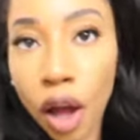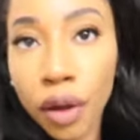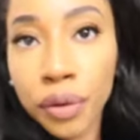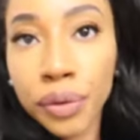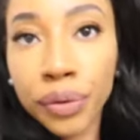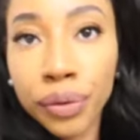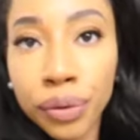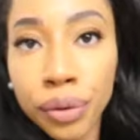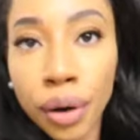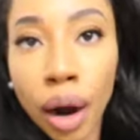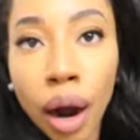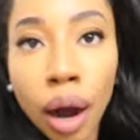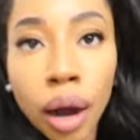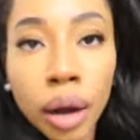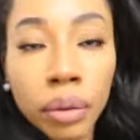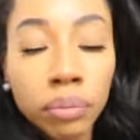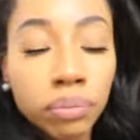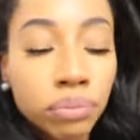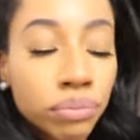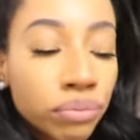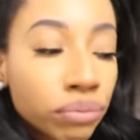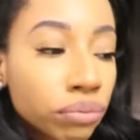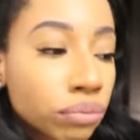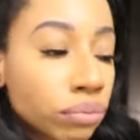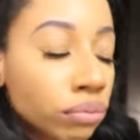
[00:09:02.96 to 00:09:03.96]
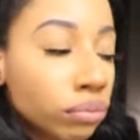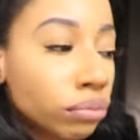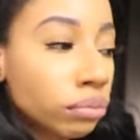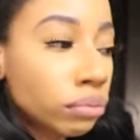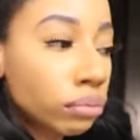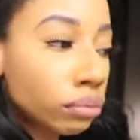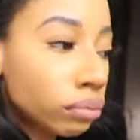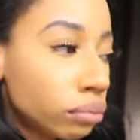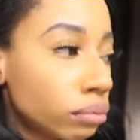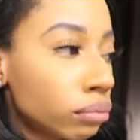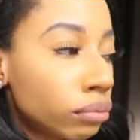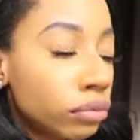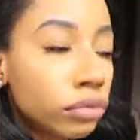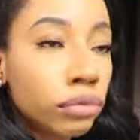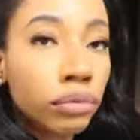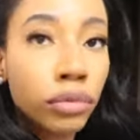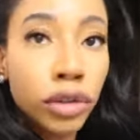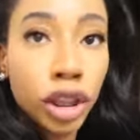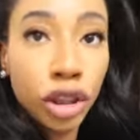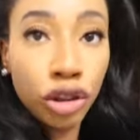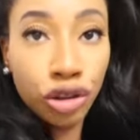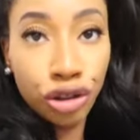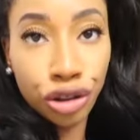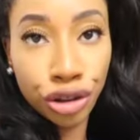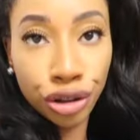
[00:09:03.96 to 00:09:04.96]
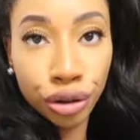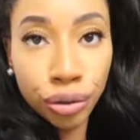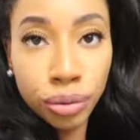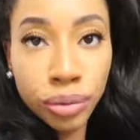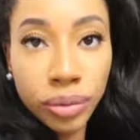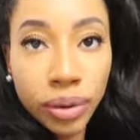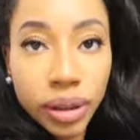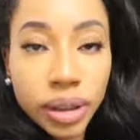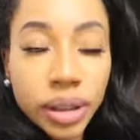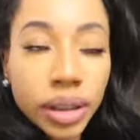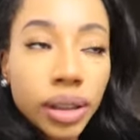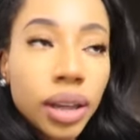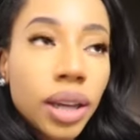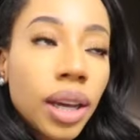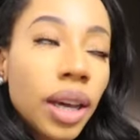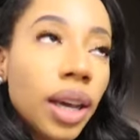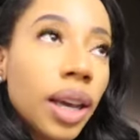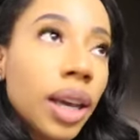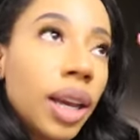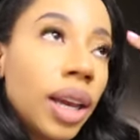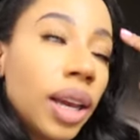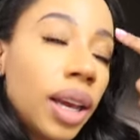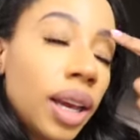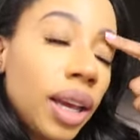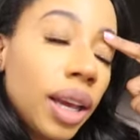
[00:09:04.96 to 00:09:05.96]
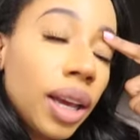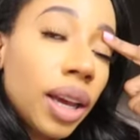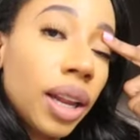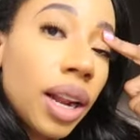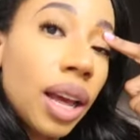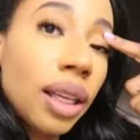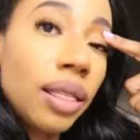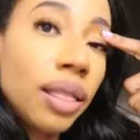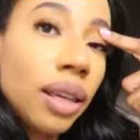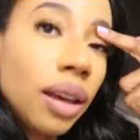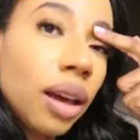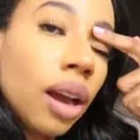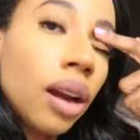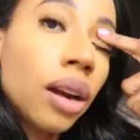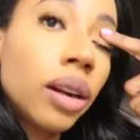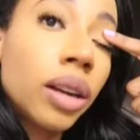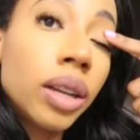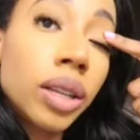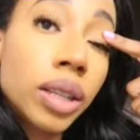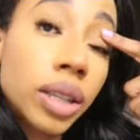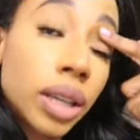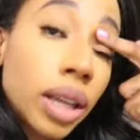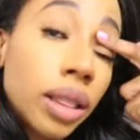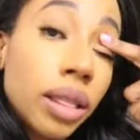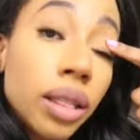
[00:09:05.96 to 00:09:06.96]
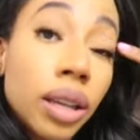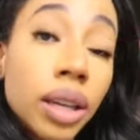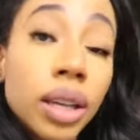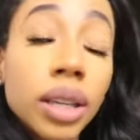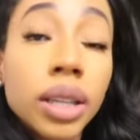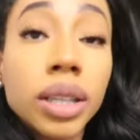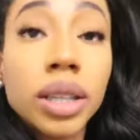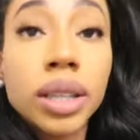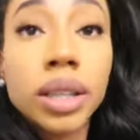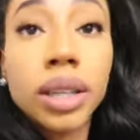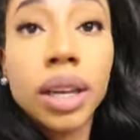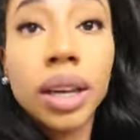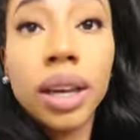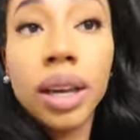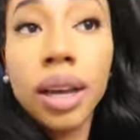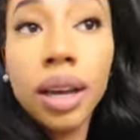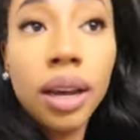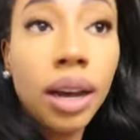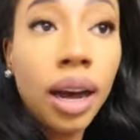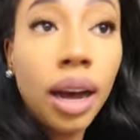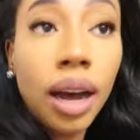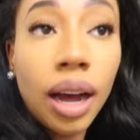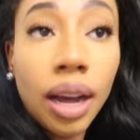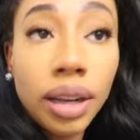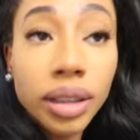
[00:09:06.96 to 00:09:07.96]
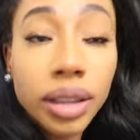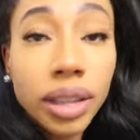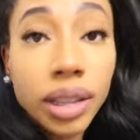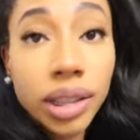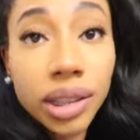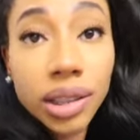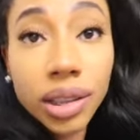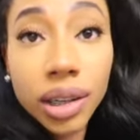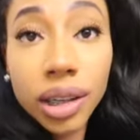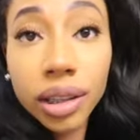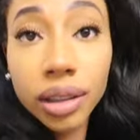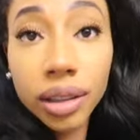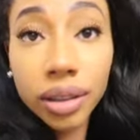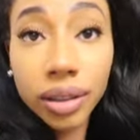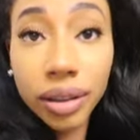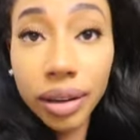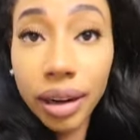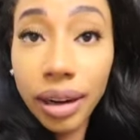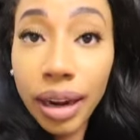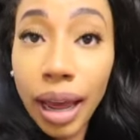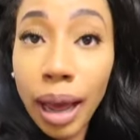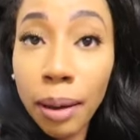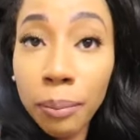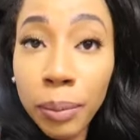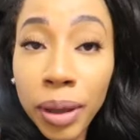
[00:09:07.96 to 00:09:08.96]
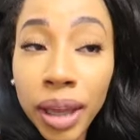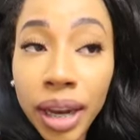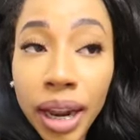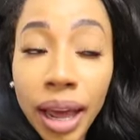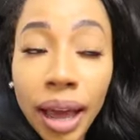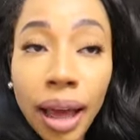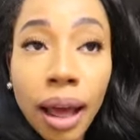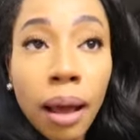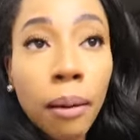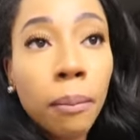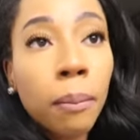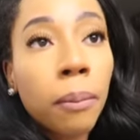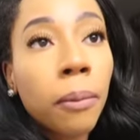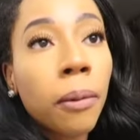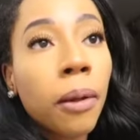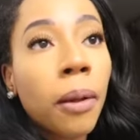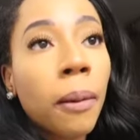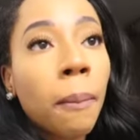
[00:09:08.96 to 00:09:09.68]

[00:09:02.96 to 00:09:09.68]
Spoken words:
from the shoot, and I think I already said this. Auntie took a little nappy nap.